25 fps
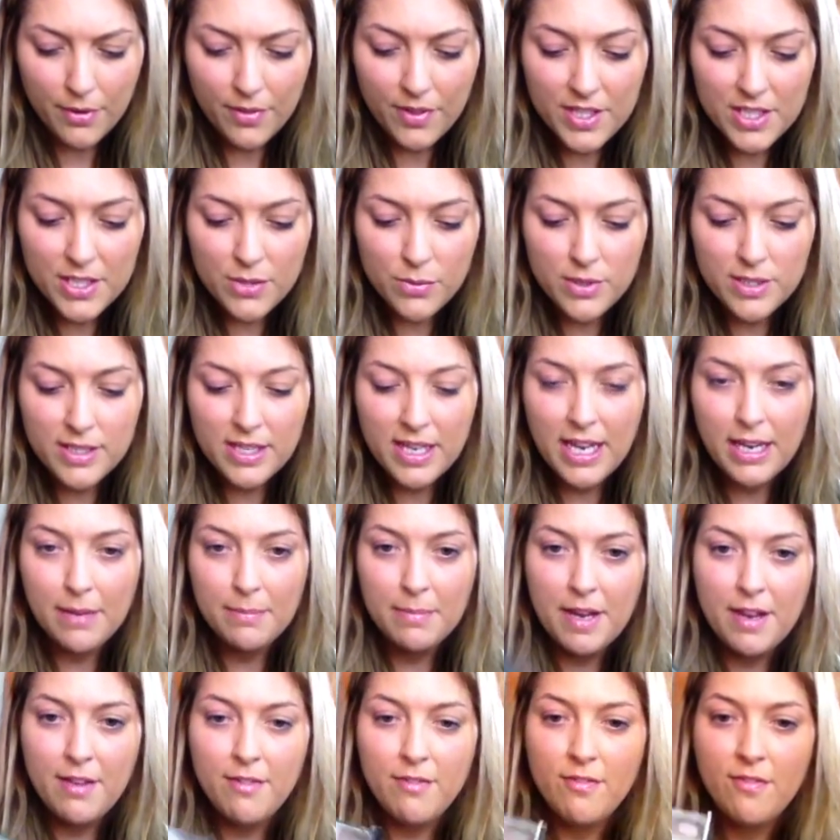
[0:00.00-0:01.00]
This was, like,
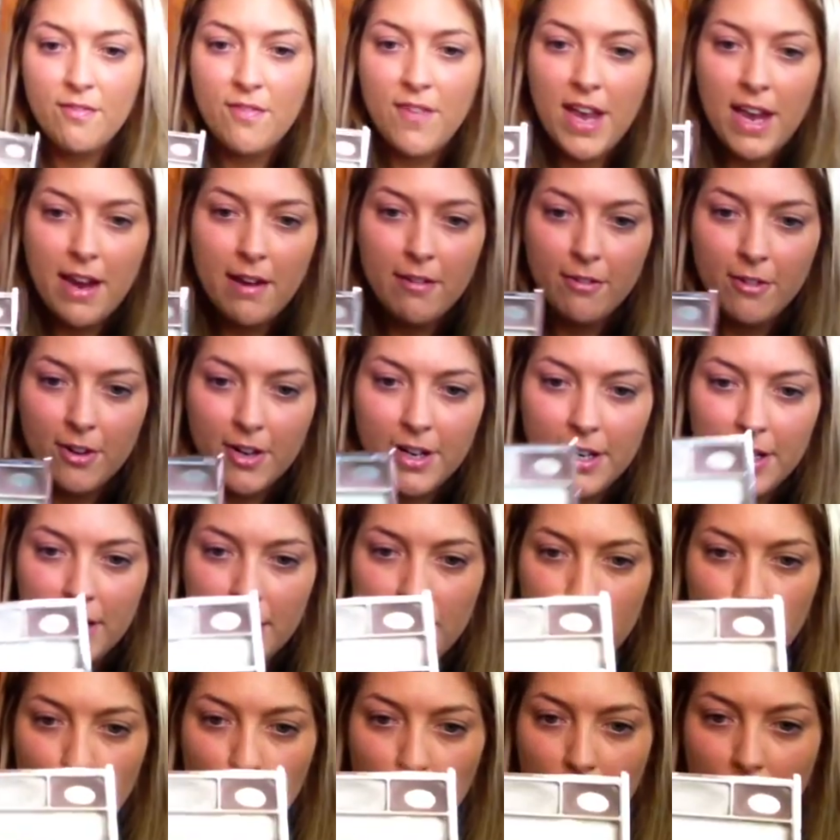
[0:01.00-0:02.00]
my
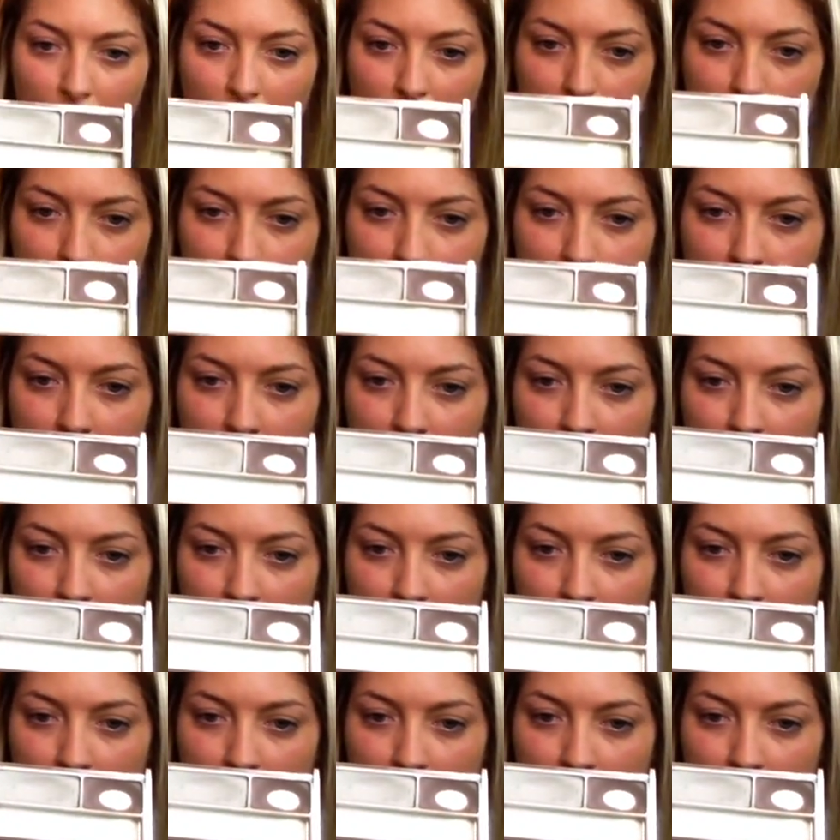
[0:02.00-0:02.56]
favorite one.